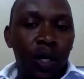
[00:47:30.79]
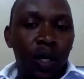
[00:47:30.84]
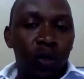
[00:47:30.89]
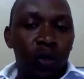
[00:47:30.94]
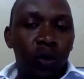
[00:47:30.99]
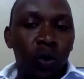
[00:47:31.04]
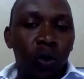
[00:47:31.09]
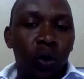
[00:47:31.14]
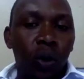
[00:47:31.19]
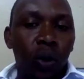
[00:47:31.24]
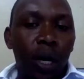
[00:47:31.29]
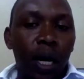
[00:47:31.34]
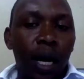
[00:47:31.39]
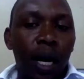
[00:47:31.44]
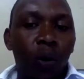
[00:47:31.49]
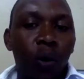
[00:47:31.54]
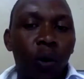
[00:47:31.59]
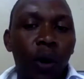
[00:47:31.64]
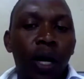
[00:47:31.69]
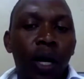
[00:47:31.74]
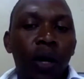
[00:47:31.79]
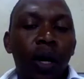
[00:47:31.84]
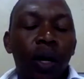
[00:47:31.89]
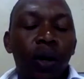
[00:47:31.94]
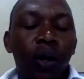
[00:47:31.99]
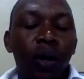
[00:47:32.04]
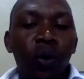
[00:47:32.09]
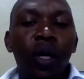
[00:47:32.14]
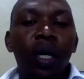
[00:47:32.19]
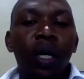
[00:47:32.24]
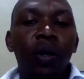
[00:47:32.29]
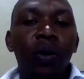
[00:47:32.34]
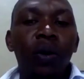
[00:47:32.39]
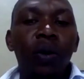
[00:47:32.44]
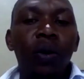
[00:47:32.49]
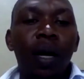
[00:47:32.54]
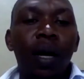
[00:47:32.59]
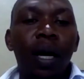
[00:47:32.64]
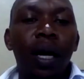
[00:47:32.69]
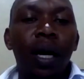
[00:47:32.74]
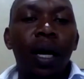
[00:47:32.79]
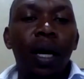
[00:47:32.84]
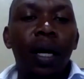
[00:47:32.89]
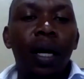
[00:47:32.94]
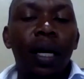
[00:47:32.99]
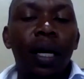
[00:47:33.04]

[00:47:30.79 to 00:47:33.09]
So when you are doing your